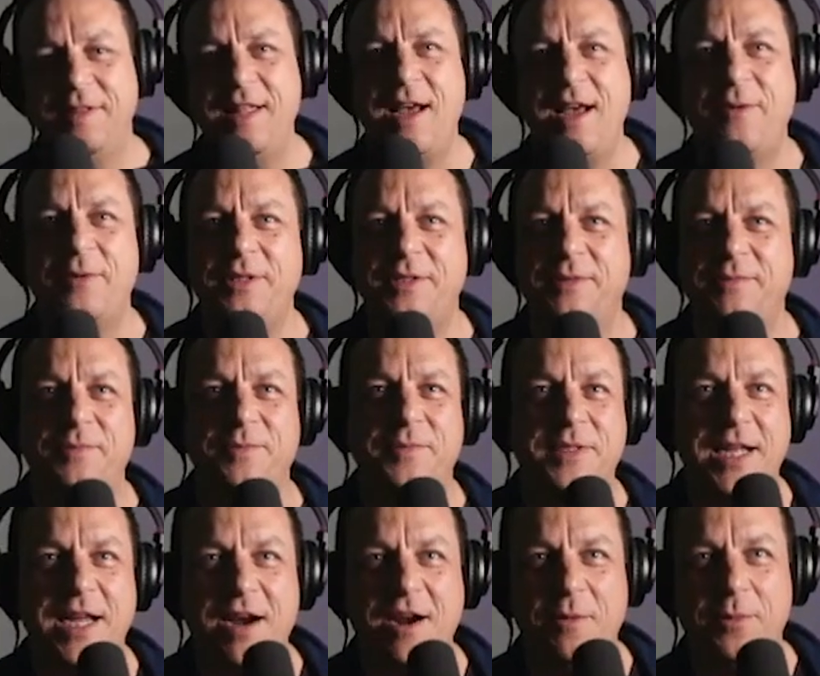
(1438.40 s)
was
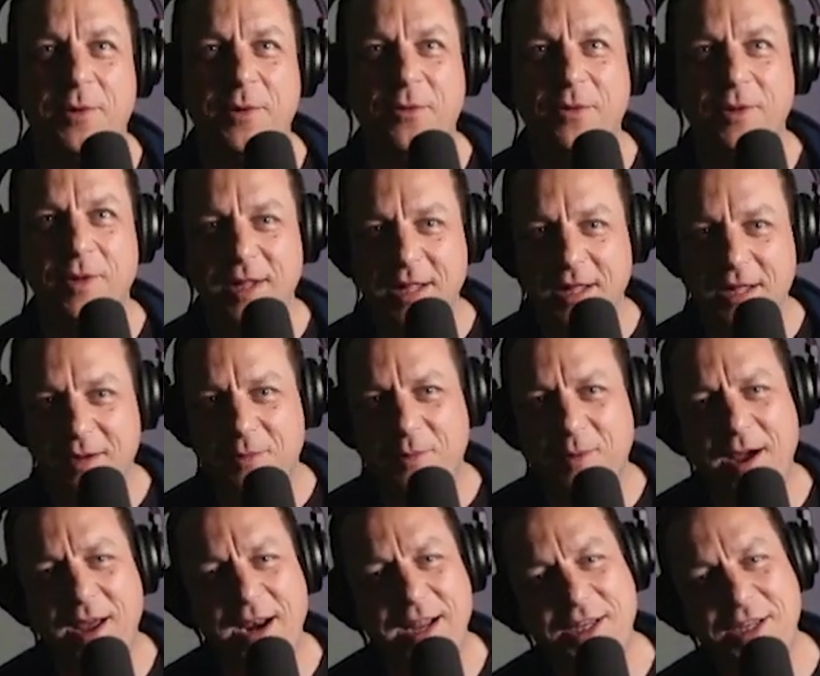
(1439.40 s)
terrible.
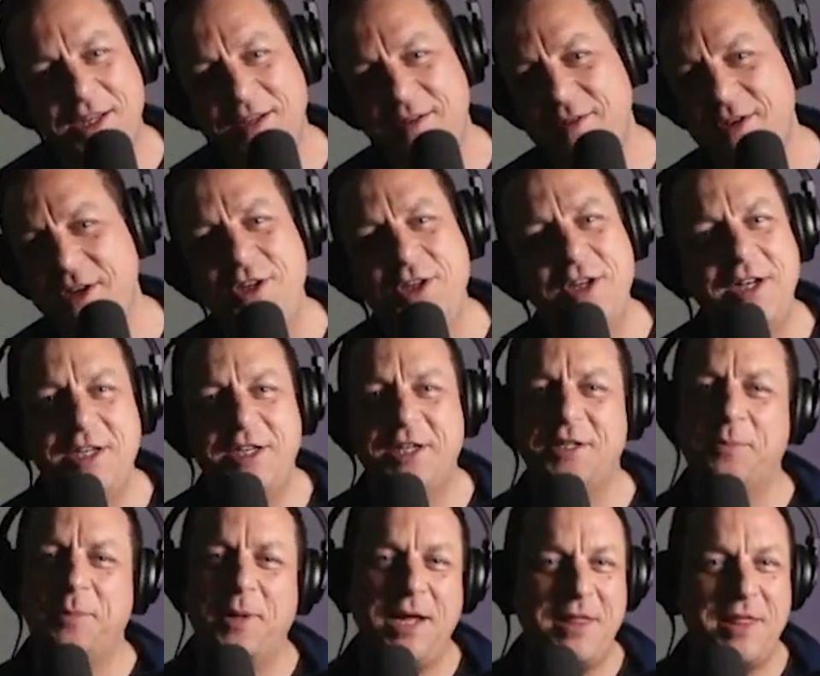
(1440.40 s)
Why did you should have
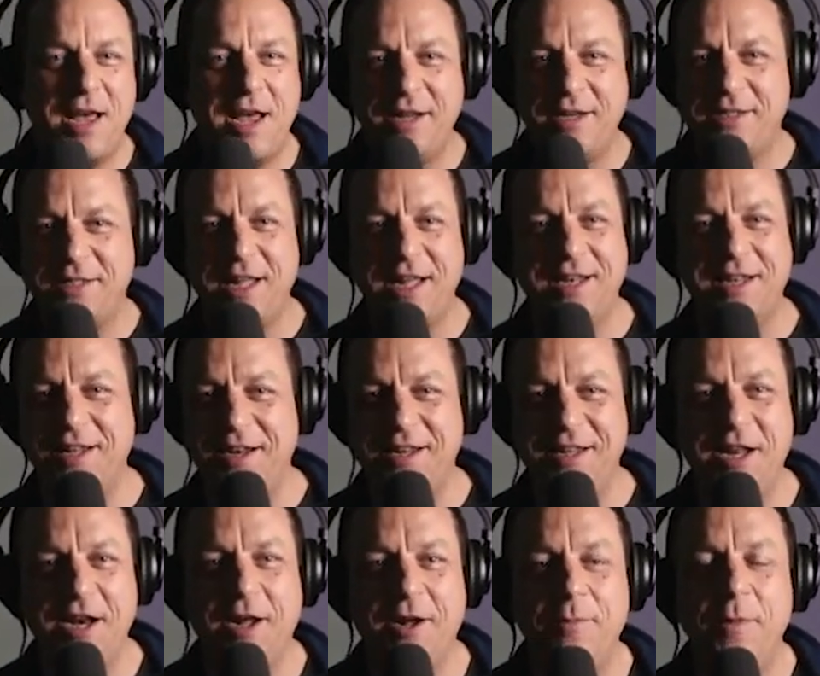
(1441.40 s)
just played that instead?"
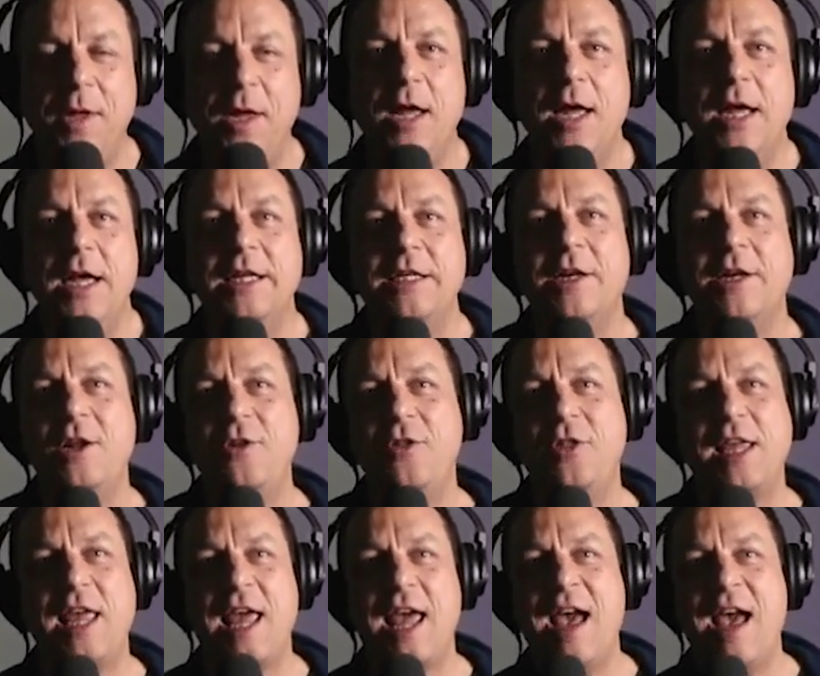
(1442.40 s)
You know. So I don't
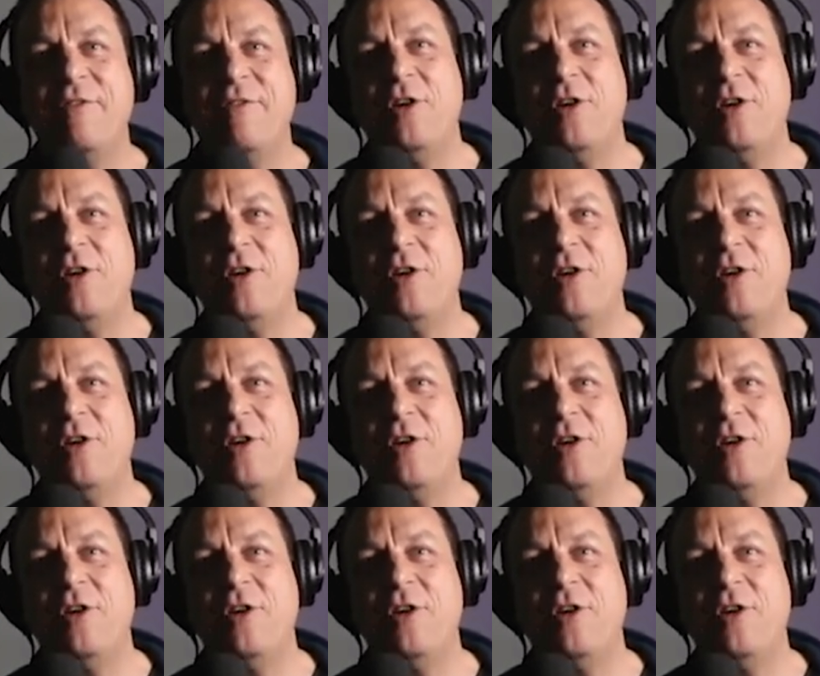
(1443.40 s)
think it ever